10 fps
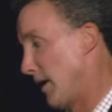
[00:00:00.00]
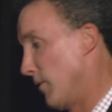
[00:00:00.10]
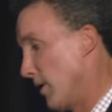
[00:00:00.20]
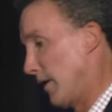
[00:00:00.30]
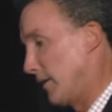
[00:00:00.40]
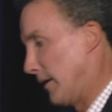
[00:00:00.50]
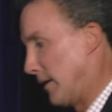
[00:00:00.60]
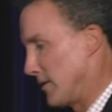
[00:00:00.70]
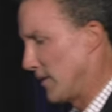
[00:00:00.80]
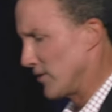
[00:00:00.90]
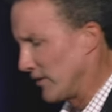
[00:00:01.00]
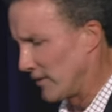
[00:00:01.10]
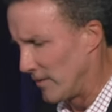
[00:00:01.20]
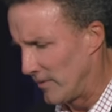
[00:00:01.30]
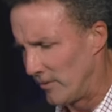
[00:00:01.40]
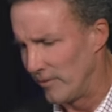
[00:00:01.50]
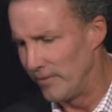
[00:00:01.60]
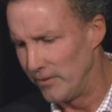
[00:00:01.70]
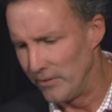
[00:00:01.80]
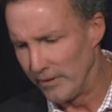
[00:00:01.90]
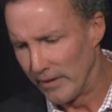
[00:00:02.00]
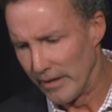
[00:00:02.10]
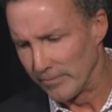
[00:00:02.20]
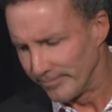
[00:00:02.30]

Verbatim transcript: Ironic that a scheduling company would be doing that.